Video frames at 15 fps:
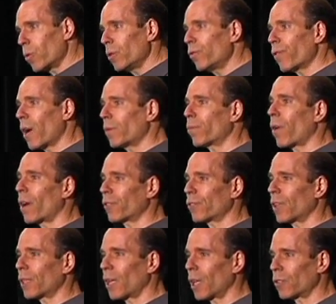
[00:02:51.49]
We'd find
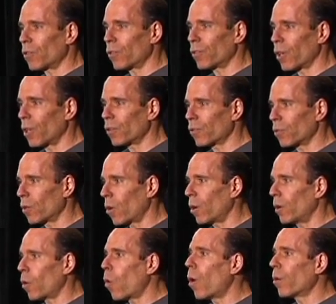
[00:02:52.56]
prostate cancer cells in,
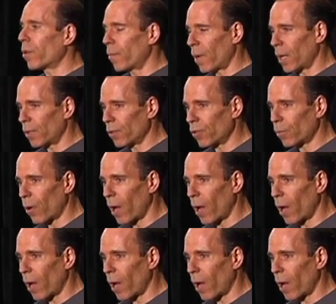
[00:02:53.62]
in all the men's